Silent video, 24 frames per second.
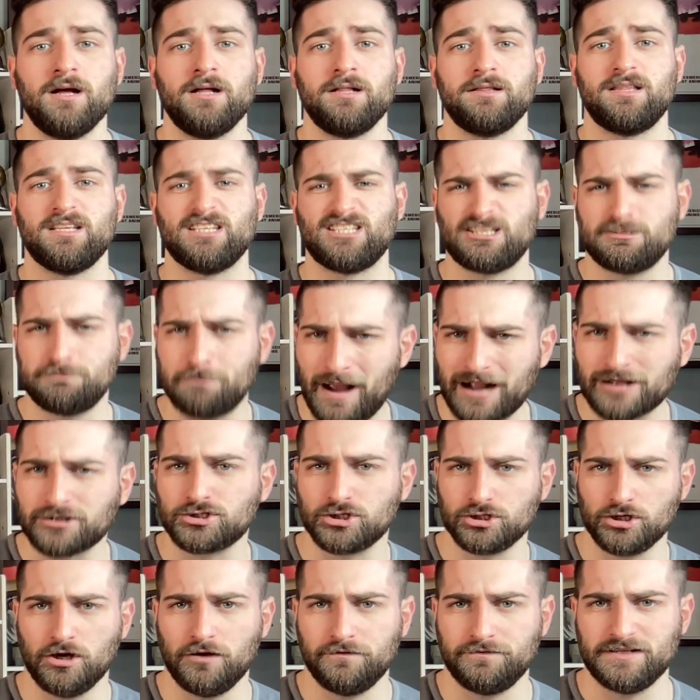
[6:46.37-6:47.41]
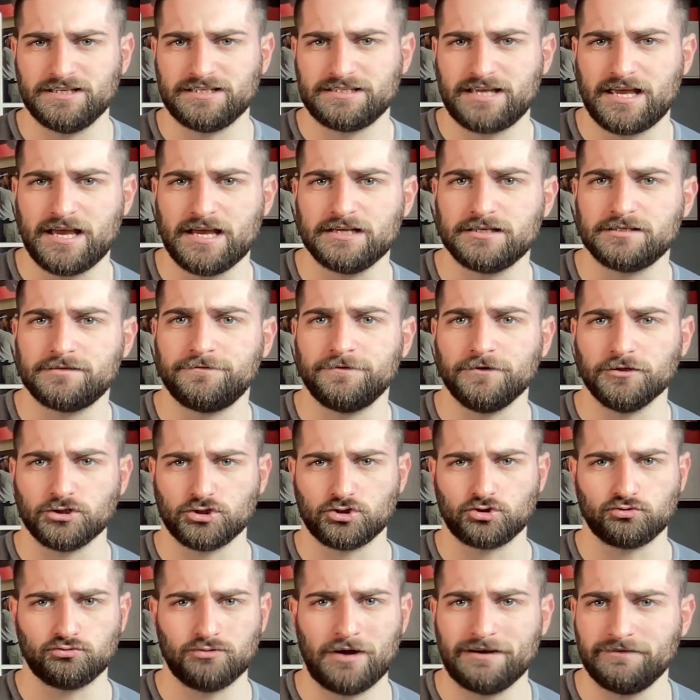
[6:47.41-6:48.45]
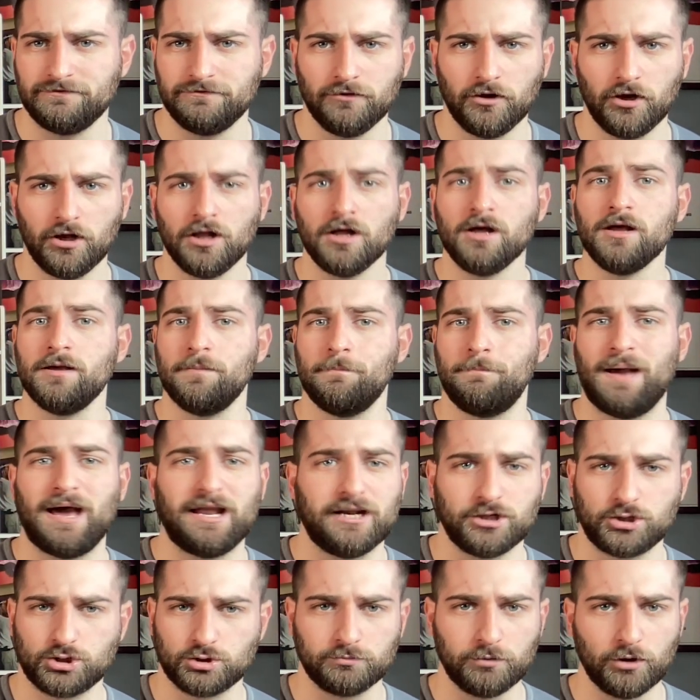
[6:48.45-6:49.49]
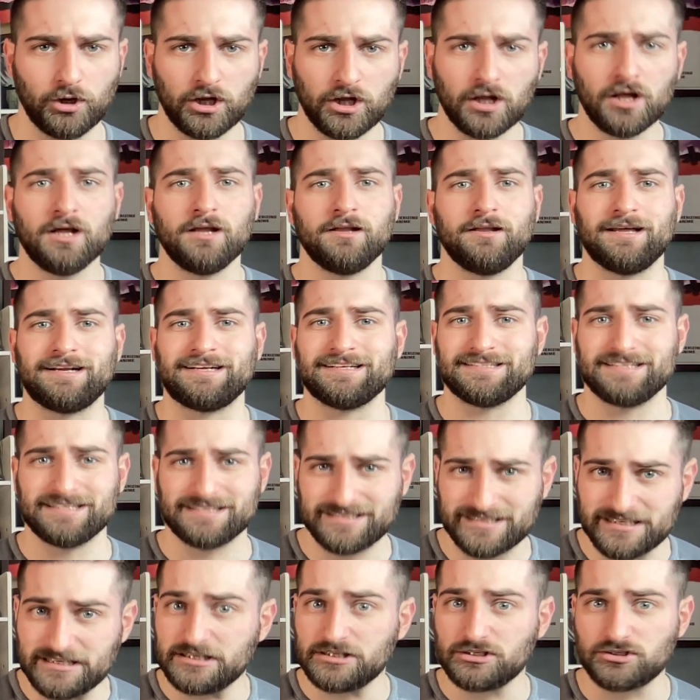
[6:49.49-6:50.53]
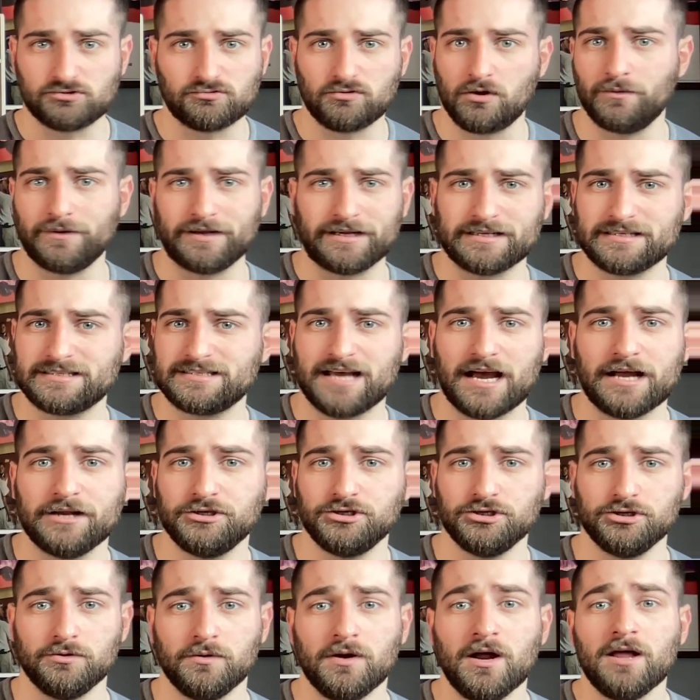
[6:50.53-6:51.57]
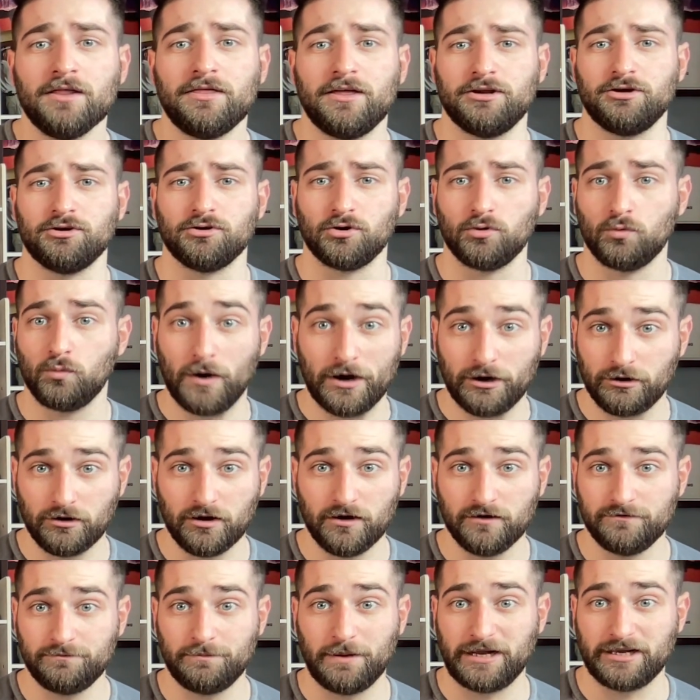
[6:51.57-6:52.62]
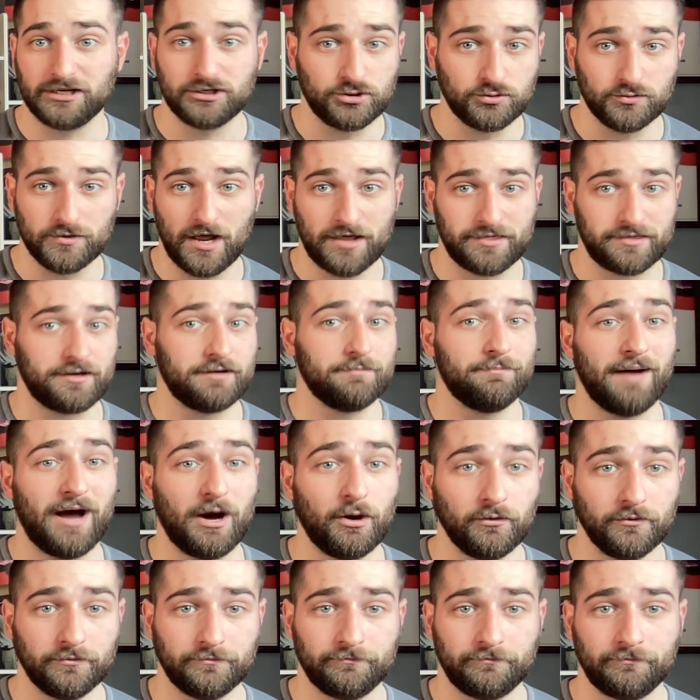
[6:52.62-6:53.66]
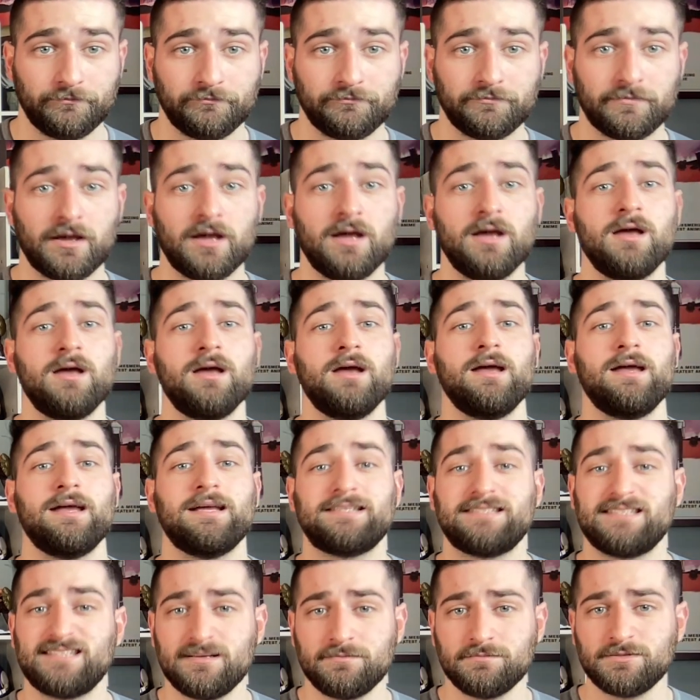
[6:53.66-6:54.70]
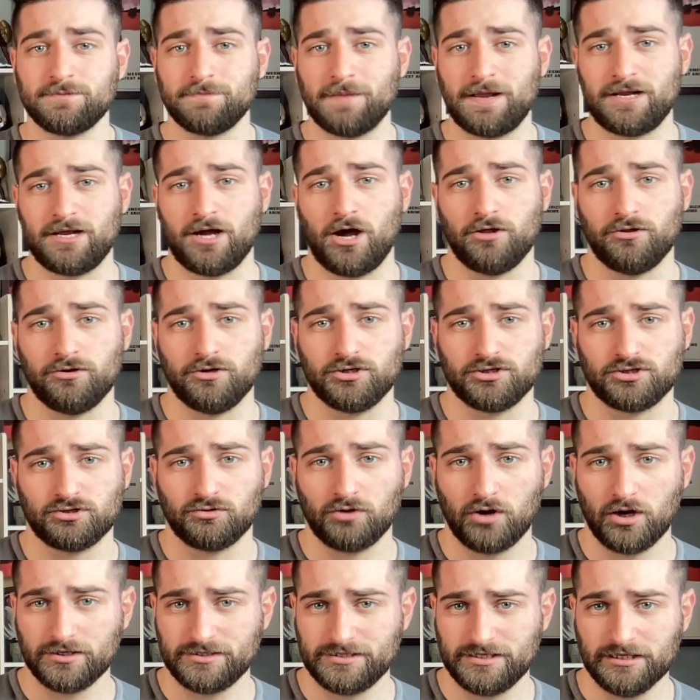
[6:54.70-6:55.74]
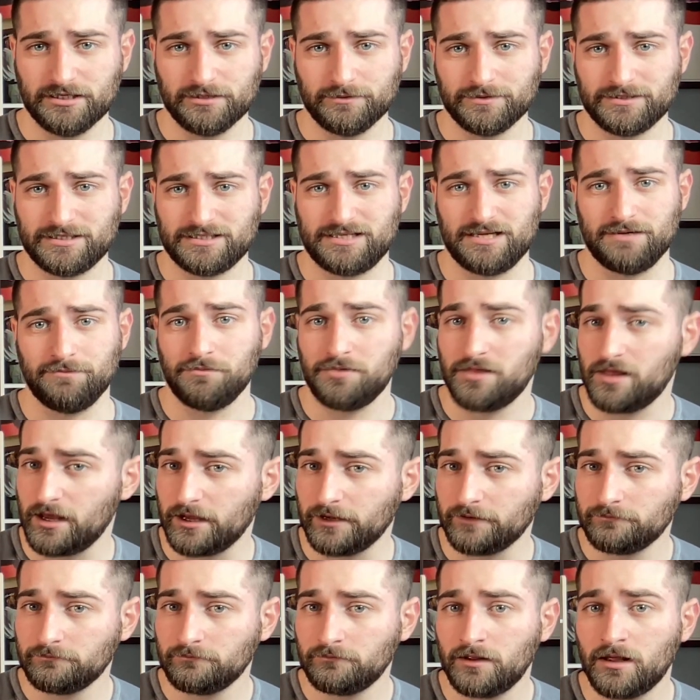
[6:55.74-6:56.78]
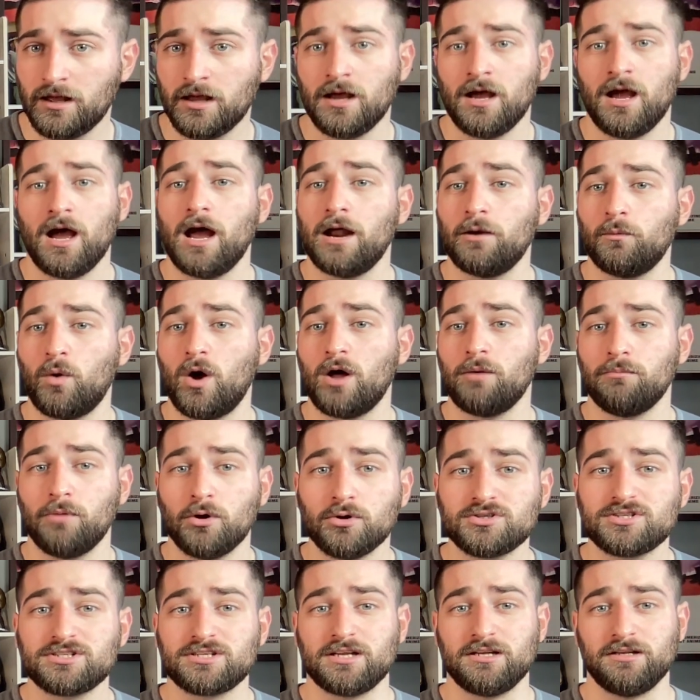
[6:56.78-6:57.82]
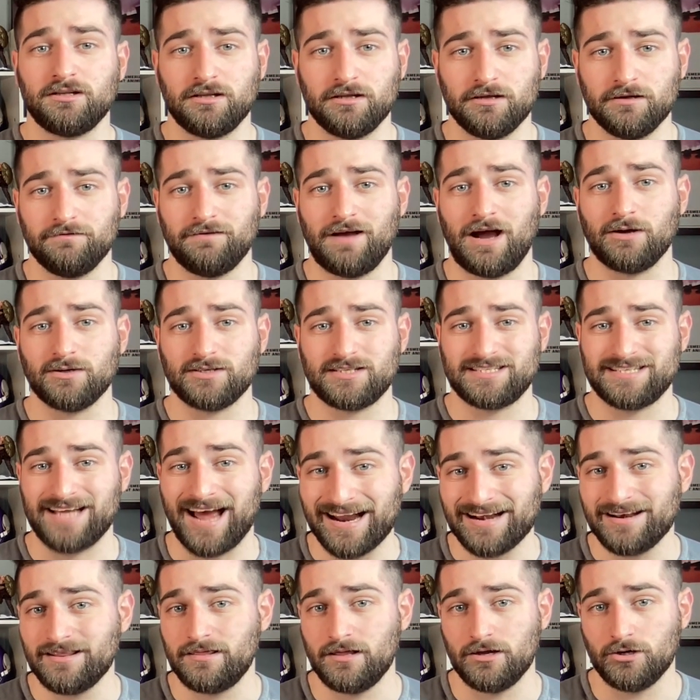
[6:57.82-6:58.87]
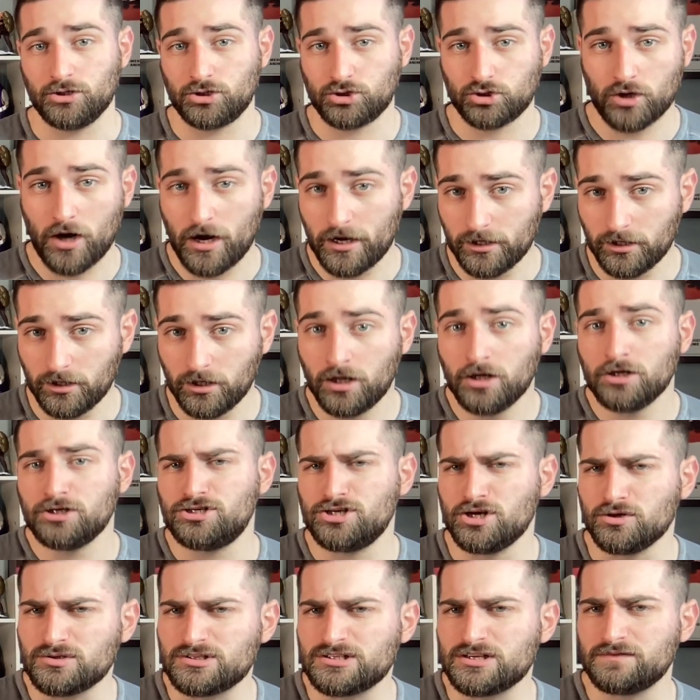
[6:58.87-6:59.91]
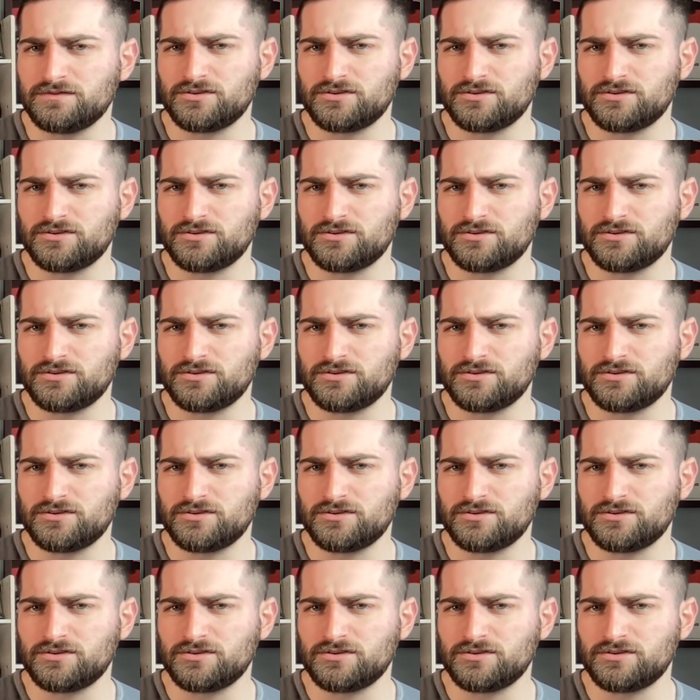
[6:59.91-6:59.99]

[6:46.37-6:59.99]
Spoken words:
The specter of this case feels dreadful, impenetrable, like a disease growing inside you that you're aware of but can do nothing about. It seems many others are all dealing with the same thing, and while most can live outside their trial, Joseph